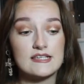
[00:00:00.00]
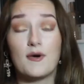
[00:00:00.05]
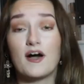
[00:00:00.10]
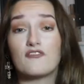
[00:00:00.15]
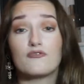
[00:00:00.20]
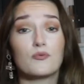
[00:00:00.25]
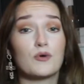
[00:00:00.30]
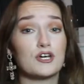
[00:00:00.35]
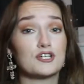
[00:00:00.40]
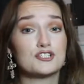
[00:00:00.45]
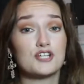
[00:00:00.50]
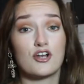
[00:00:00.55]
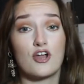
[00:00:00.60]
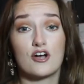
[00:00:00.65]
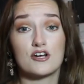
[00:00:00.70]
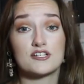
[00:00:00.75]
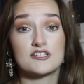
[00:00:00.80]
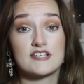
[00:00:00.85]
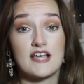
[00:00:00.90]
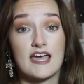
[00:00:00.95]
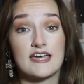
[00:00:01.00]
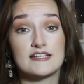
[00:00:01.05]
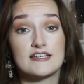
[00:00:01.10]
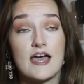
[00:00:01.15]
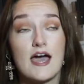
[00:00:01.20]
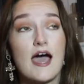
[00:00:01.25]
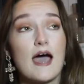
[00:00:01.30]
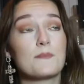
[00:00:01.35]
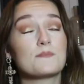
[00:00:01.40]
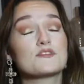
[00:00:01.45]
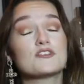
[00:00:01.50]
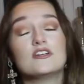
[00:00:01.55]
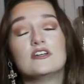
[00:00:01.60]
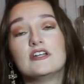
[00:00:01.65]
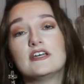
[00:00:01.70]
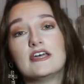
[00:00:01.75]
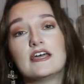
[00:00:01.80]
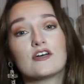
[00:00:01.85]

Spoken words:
I've worked alongside absolutely